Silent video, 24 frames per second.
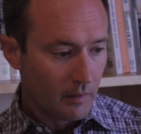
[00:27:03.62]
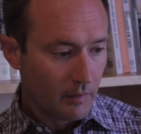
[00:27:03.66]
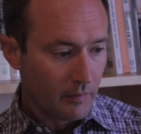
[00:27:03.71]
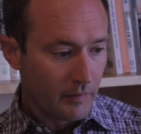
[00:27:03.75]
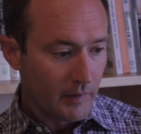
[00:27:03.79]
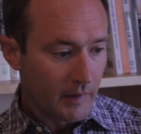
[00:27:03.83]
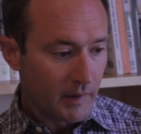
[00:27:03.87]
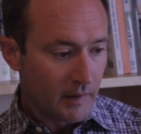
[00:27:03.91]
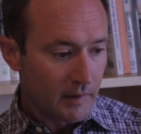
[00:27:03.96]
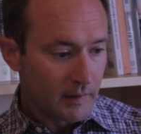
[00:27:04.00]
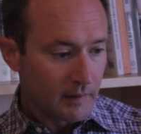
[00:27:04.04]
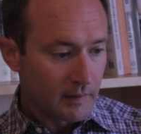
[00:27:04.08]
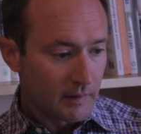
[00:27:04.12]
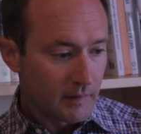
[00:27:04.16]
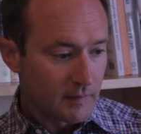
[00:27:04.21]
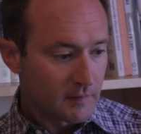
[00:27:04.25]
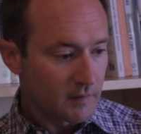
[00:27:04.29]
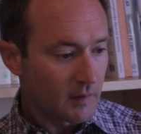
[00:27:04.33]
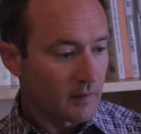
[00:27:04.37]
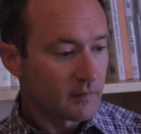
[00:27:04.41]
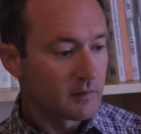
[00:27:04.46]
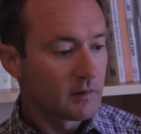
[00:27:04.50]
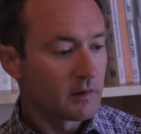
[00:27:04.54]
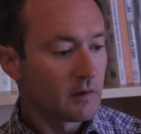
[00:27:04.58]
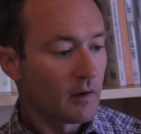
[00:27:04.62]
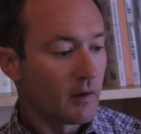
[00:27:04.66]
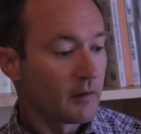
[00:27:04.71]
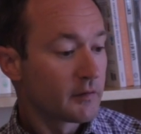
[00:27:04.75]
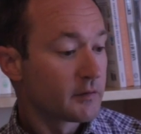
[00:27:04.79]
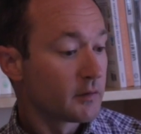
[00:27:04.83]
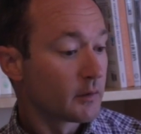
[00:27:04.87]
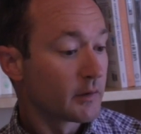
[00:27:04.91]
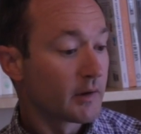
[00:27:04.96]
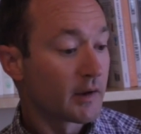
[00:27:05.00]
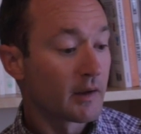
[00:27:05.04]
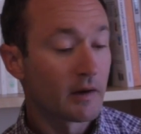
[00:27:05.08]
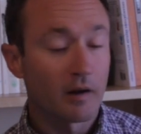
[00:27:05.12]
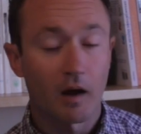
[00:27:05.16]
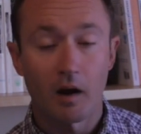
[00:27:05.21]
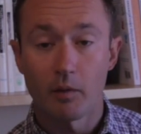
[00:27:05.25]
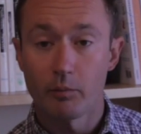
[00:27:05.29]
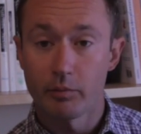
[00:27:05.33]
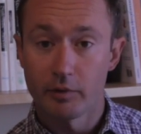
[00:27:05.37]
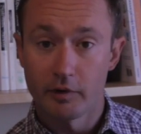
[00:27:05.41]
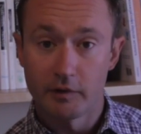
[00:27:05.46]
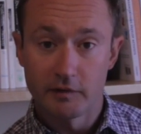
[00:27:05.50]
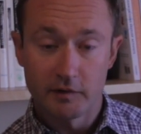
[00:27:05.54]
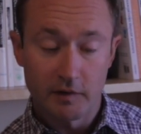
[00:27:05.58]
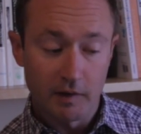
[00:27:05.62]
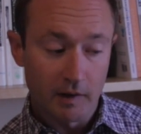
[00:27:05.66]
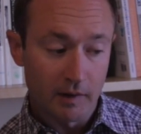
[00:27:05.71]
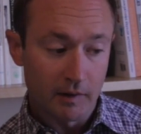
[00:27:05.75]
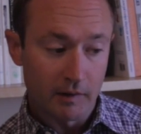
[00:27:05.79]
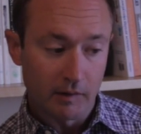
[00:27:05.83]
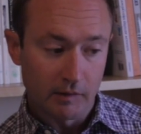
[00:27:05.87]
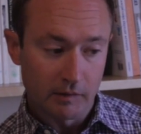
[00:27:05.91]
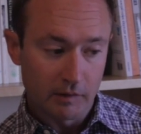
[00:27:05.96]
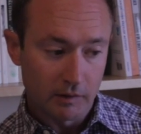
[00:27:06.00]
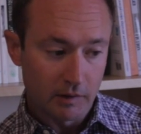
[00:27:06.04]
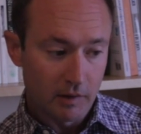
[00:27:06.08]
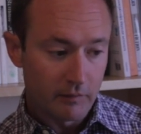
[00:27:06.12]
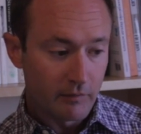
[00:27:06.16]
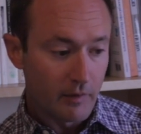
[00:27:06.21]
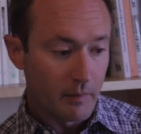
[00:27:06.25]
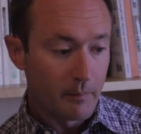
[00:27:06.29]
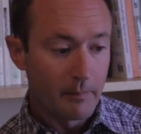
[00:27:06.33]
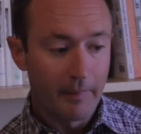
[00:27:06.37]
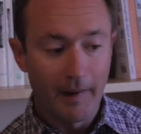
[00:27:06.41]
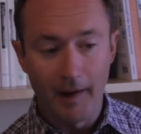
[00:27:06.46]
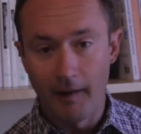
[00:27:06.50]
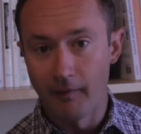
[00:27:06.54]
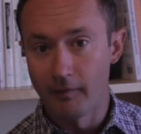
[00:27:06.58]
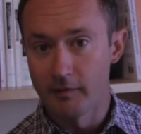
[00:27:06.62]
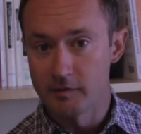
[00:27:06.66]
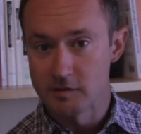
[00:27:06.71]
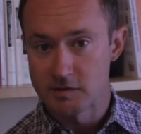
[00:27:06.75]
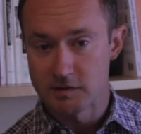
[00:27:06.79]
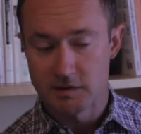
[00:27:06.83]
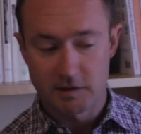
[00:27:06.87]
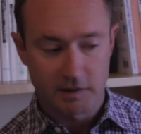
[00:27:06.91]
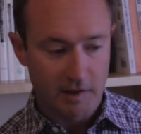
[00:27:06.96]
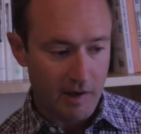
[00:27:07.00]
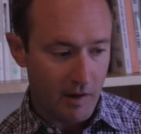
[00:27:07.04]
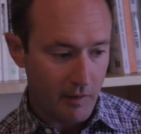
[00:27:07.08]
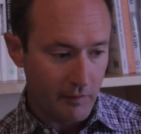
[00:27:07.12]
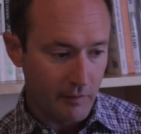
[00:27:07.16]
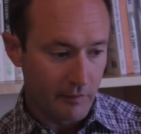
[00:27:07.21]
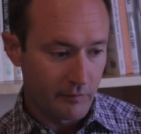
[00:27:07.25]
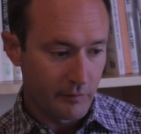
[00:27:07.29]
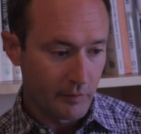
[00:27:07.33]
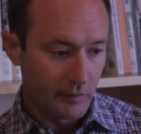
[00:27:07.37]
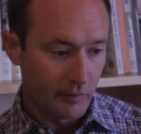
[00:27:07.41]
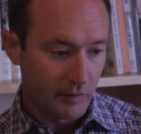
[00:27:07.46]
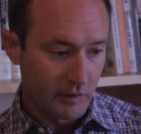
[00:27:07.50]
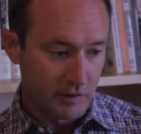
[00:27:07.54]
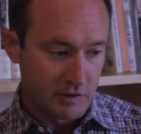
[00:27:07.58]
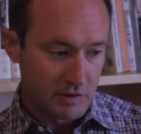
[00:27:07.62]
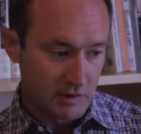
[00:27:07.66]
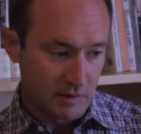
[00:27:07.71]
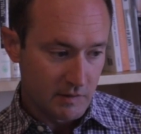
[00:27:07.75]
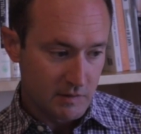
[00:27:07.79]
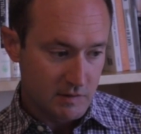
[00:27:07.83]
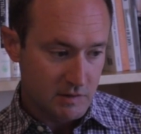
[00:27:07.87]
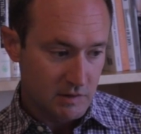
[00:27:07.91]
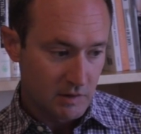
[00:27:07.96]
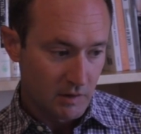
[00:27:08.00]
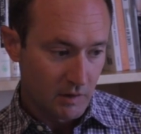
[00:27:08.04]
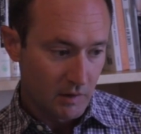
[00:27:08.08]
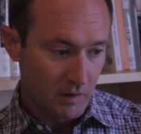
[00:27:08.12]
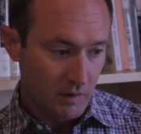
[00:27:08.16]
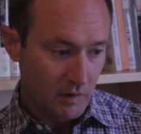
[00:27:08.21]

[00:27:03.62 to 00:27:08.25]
Then he says he also cannot pretend to give a balanced account of religions,